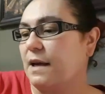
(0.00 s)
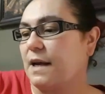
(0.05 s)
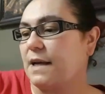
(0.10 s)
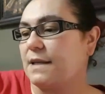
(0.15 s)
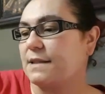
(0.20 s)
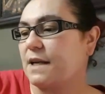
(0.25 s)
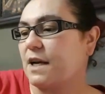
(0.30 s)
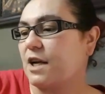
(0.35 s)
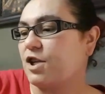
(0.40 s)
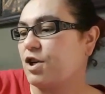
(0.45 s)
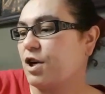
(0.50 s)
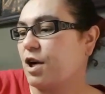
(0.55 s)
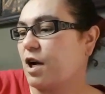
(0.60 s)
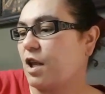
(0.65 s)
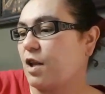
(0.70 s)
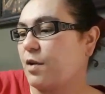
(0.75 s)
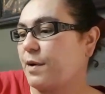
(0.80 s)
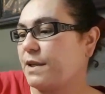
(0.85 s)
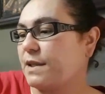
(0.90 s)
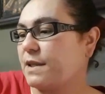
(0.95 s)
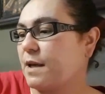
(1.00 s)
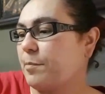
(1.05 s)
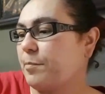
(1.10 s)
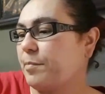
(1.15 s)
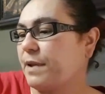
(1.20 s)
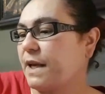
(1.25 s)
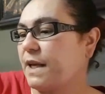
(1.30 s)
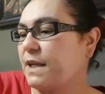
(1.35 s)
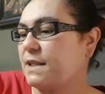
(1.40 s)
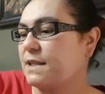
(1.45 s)
has 100 coloring
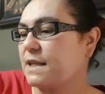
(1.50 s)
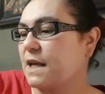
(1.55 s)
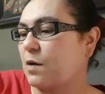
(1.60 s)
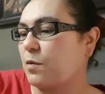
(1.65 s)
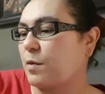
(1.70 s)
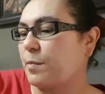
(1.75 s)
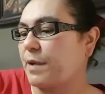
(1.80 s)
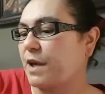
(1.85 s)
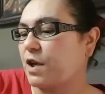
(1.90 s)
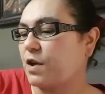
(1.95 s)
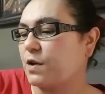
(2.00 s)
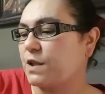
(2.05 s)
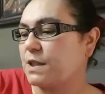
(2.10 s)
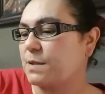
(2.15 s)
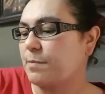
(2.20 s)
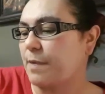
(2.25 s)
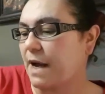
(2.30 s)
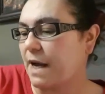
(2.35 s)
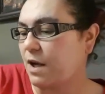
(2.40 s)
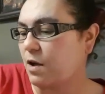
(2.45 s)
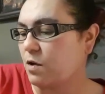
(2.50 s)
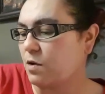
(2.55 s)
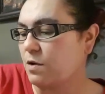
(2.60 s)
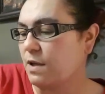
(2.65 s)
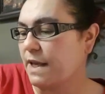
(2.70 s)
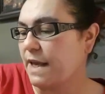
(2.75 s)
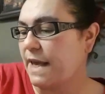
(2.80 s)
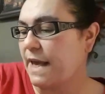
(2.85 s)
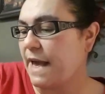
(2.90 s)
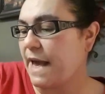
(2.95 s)
templates that will make you smile.